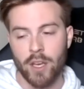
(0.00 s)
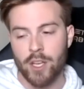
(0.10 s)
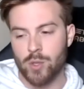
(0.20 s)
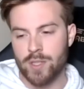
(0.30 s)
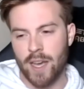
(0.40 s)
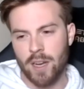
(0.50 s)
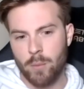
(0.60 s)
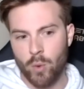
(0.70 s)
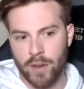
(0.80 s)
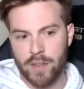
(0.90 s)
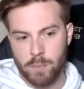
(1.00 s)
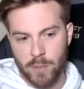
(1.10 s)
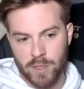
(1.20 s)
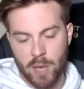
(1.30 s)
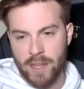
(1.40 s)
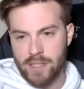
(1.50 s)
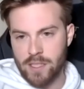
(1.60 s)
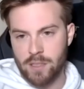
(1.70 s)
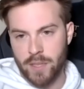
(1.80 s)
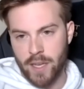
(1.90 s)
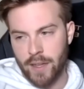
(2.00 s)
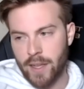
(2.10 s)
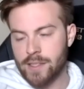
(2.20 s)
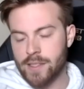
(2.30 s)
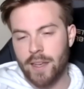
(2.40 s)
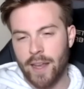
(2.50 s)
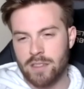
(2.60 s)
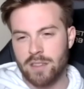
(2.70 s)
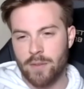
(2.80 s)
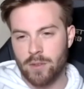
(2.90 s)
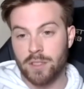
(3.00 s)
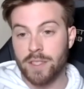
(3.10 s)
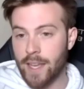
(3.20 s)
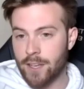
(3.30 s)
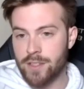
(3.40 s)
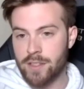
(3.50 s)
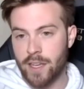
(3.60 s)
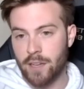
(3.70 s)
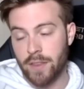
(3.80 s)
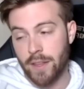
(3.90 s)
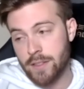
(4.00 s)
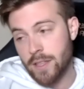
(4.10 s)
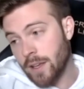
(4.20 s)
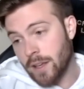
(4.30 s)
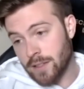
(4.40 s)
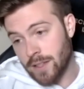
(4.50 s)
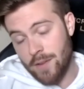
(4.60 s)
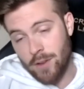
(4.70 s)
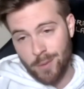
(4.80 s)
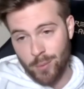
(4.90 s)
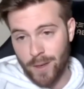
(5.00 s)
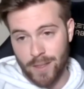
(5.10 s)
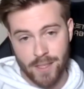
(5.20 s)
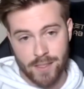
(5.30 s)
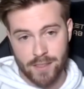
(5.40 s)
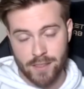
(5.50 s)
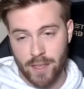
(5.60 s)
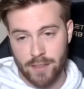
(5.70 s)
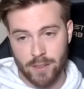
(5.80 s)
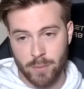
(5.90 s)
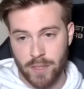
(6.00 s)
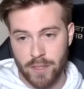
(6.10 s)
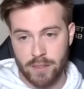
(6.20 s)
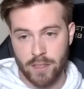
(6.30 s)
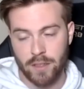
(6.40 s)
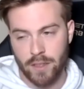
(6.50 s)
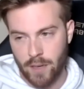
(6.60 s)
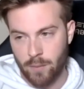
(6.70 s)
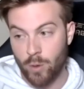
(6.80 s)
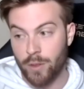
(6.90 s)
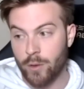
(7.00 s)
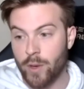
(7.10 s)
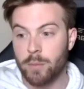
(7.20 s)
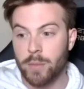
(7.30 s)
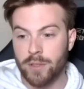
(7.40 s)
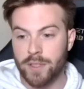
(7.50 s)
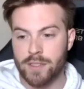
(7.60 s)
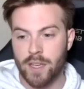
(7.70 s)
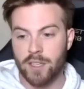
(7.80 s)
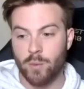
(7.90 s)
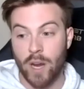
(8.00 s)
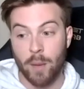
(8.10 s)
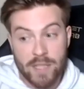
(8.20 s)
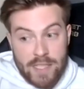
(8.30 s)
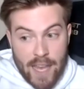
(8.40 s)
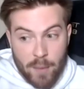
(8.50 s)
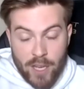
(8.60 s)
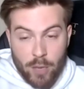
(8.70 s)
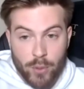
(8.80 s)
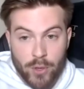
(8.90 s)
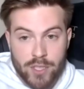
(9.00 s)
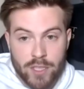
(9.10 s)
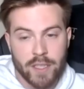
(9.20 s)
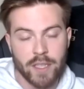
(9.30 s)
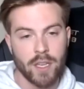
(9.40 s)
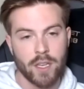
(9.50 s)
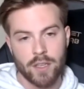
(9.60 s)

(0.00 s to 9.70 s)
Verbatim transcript: So it's kind of more just build out my team to kind of get to that next level on the agency side of things. Cause I have all the processes, the SOPs, the kind of more the credibility side to where I'm just capped out personally.